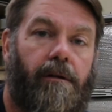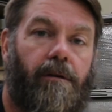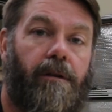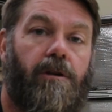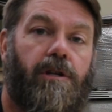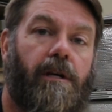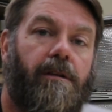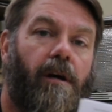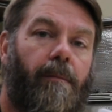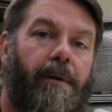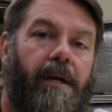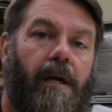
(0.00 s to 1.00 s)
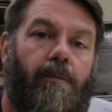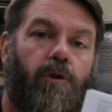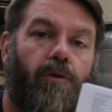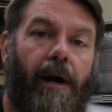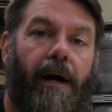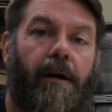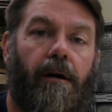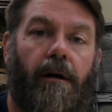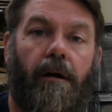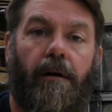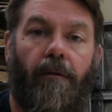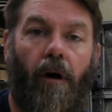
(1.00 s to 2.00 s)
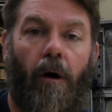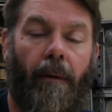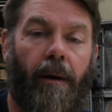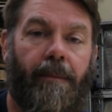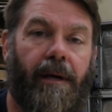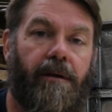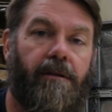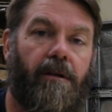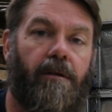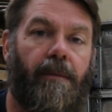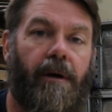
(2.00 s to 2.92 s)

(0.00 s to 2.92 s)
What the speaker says: So these sheets help me keep track of all my pieces,